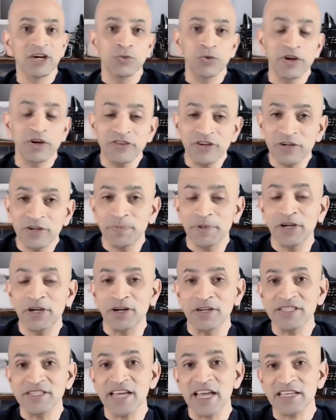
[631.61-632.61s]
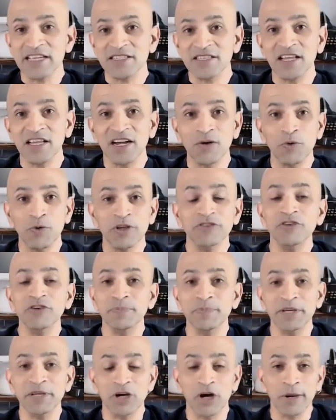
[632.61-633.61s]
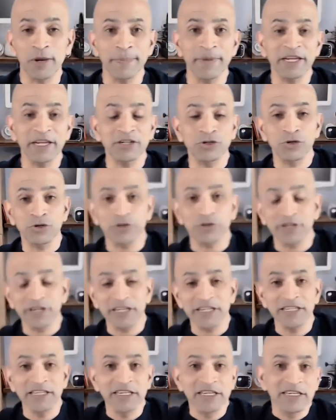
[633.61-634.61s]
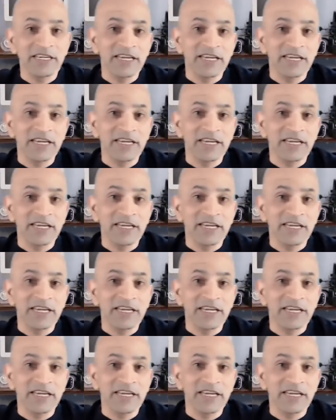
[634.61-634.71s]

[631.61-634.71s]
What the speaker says: whether it be on Tesla, whether it be on Bitcoin,